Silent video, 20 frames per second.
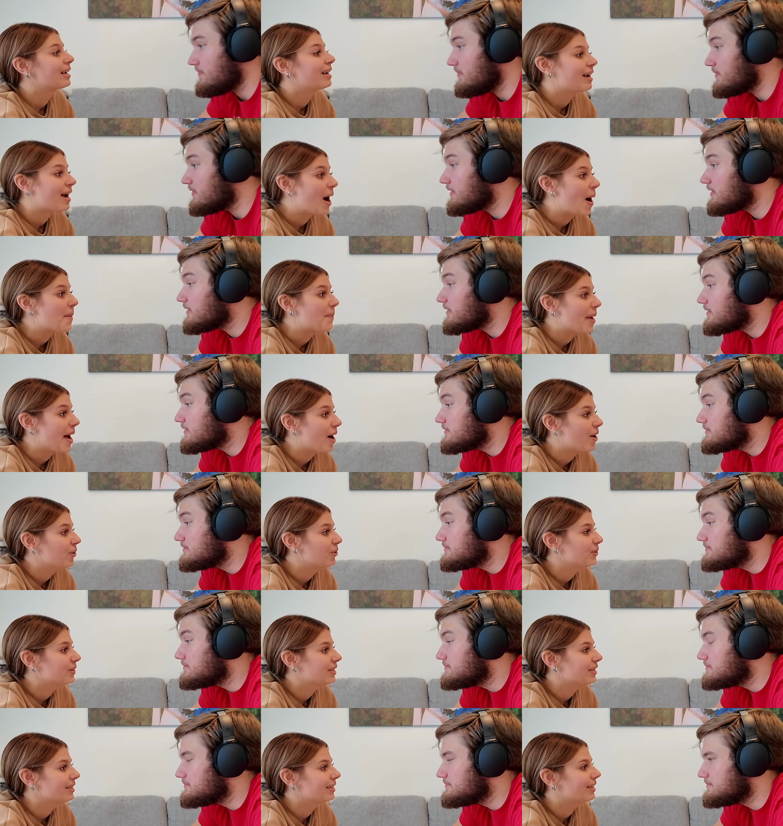Speaker 1: Come
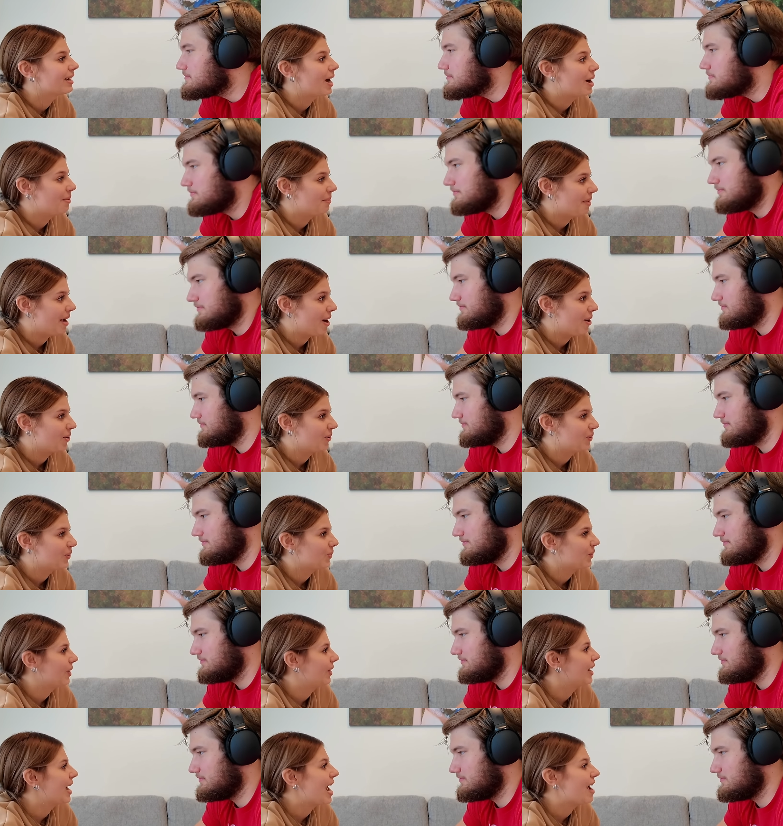out, come out,
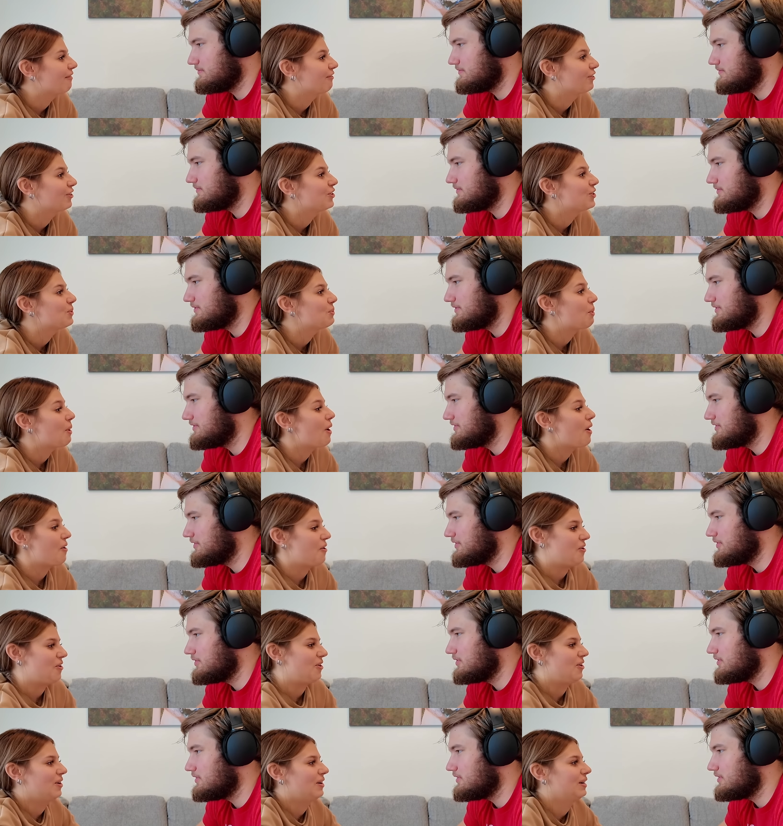wherever you
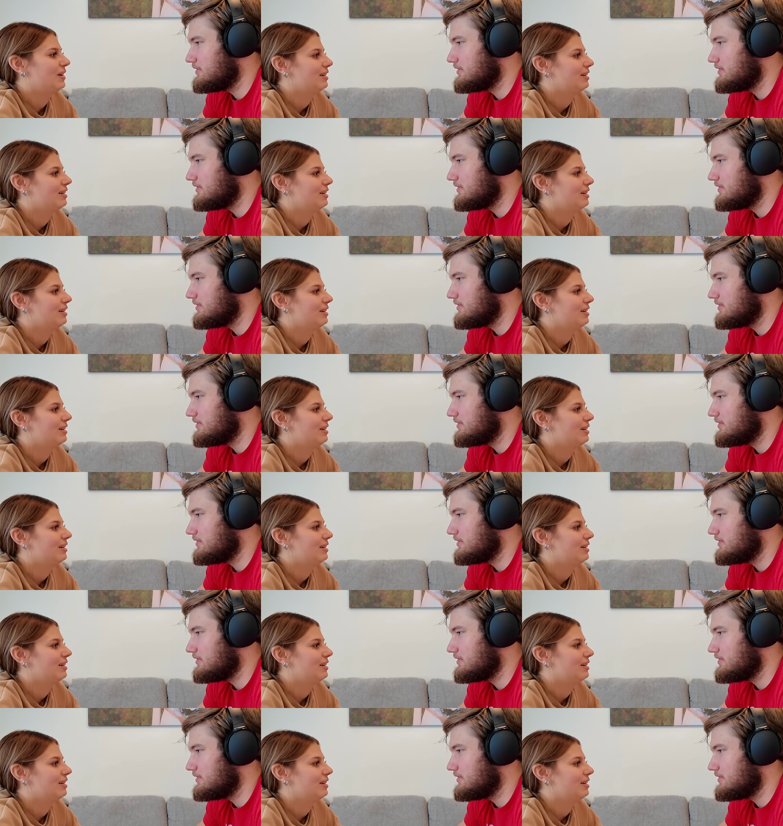are.